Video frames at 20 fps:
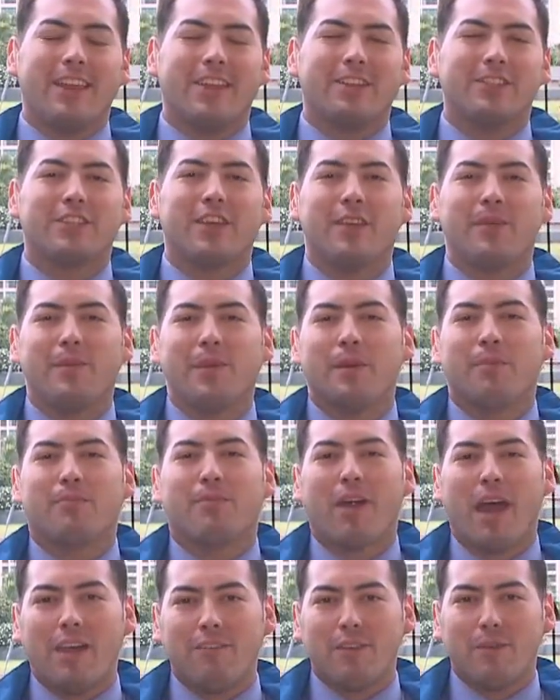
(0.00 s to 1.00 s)
there's going to be a
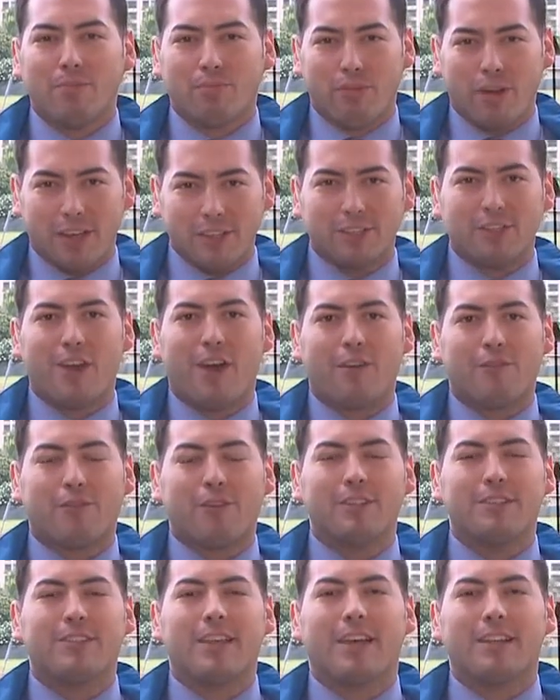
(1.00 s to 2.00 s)
private press
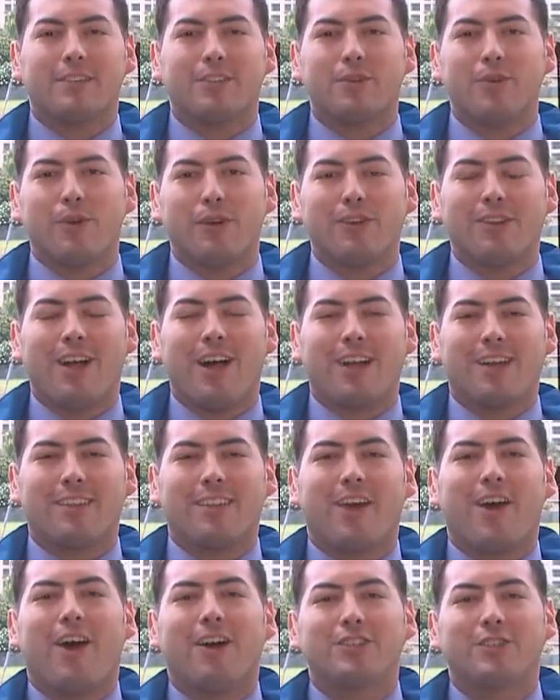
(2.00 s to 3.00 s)
conference at 2 o'clock at
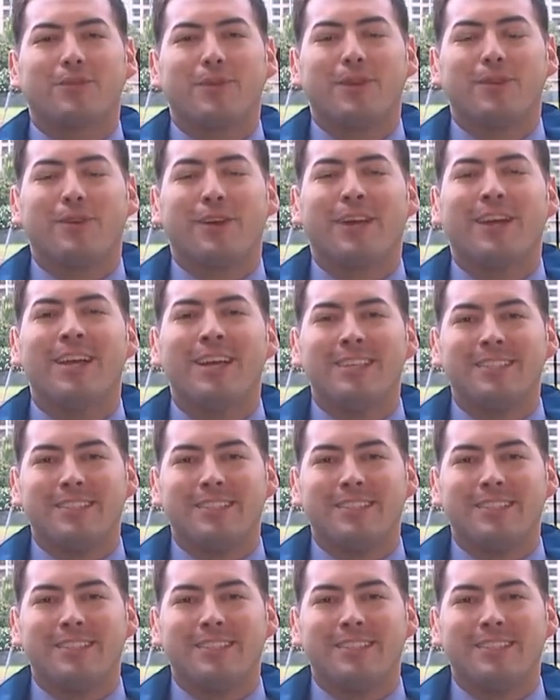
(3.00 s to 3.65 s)
the Entrepreneur